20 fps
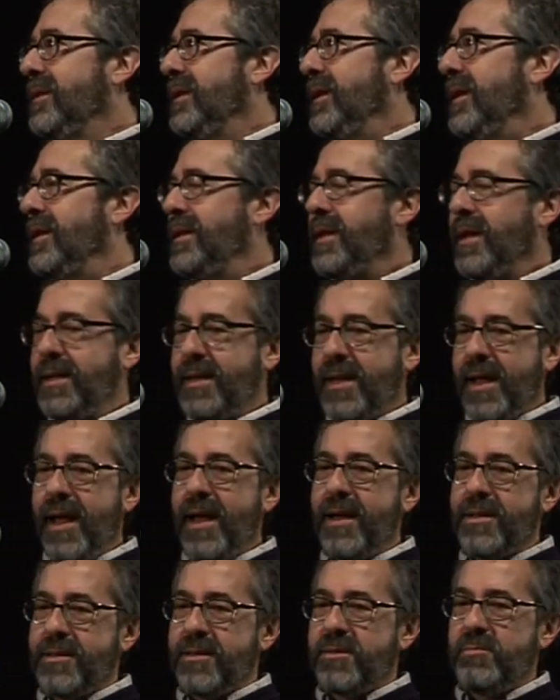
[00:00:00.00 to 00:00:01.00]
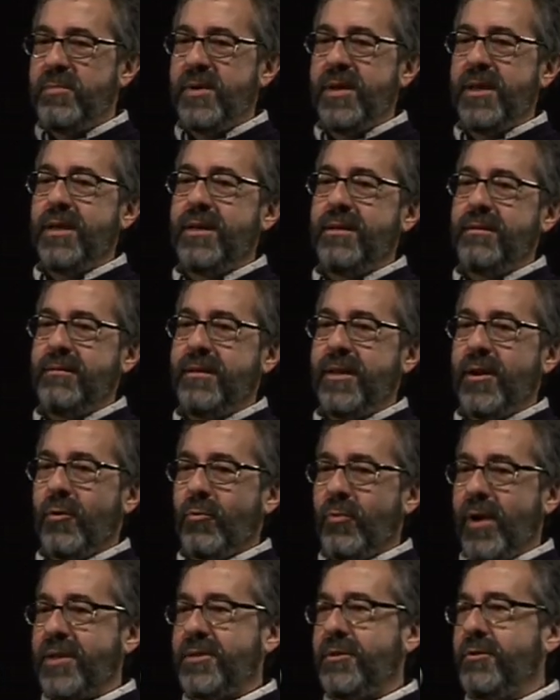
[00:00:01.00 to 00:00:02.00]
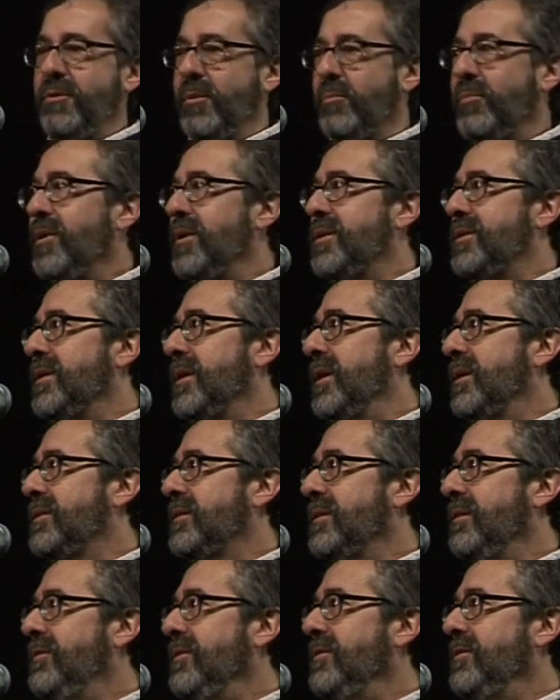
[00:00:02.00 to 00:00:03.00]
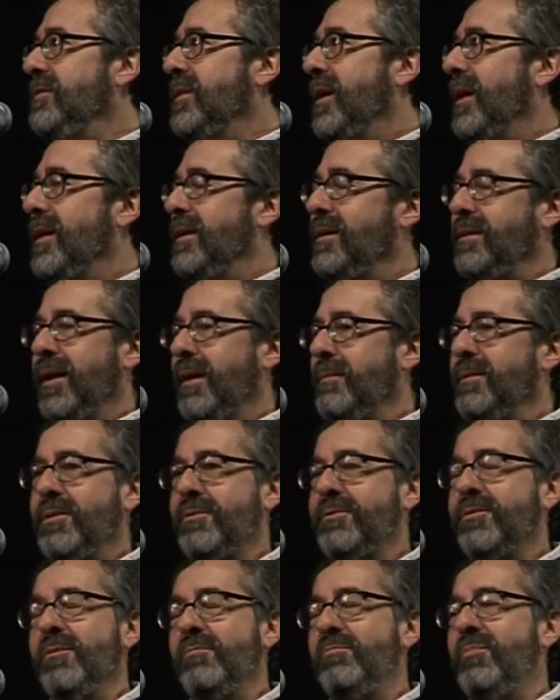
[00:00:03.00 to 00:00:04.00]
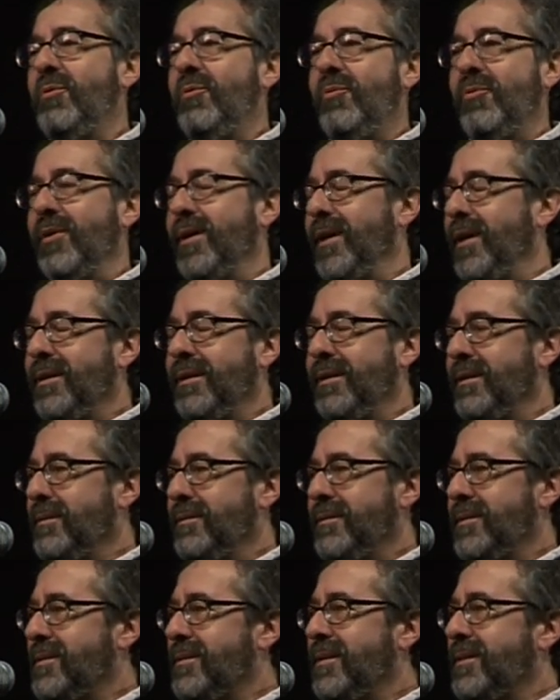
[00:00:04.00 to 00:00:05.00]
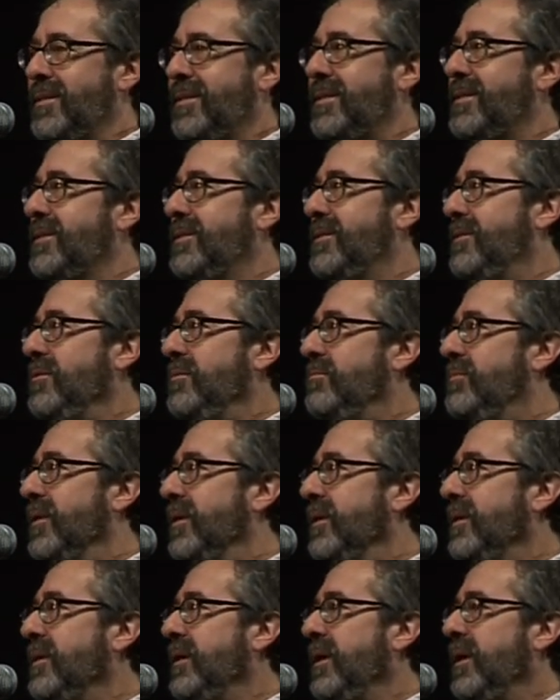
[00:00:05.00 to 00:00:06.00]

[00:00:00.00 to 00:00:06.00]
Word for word: It, it can't just be you know rescue the princess. If you do that, yeah, I mean, there's no point. It just, it's stupid.